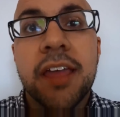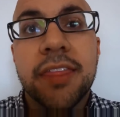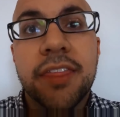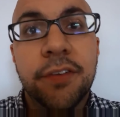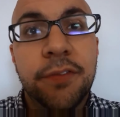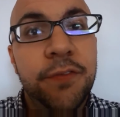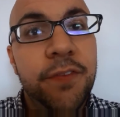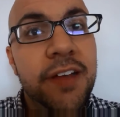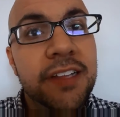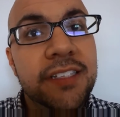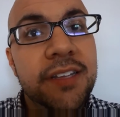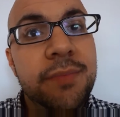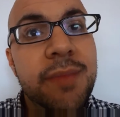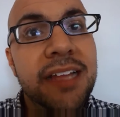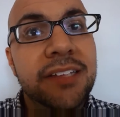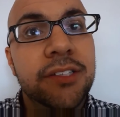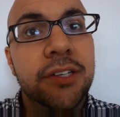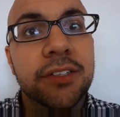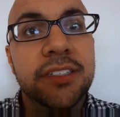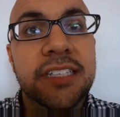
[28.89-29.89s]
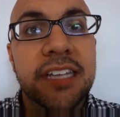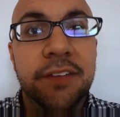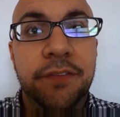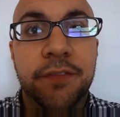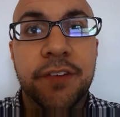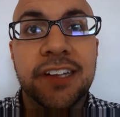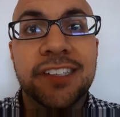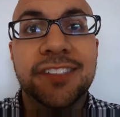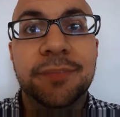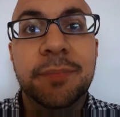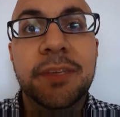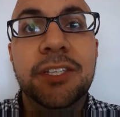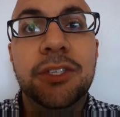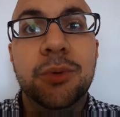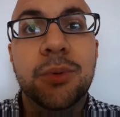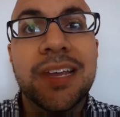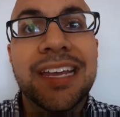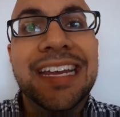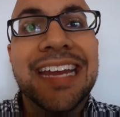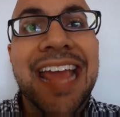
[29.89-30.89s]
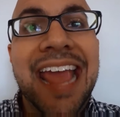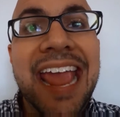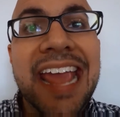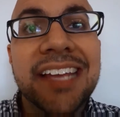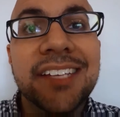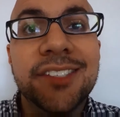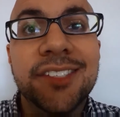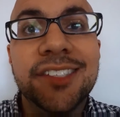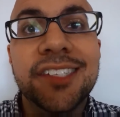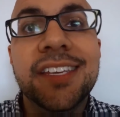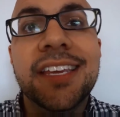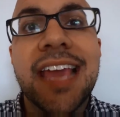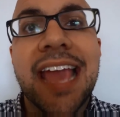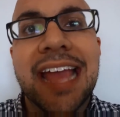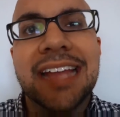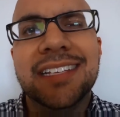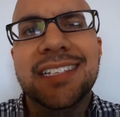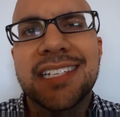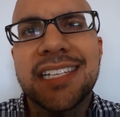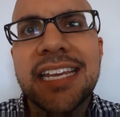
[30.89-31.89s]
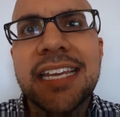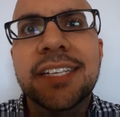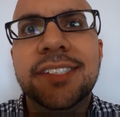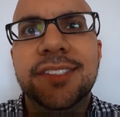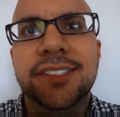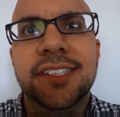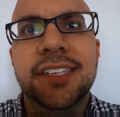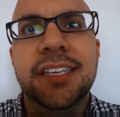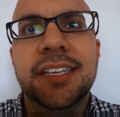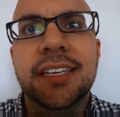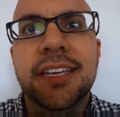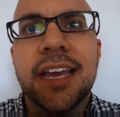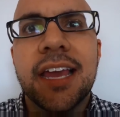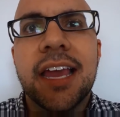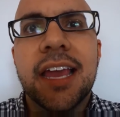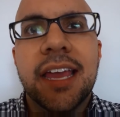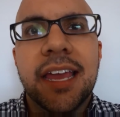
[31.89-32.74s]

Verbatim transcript: The fundamental difference between AC and DC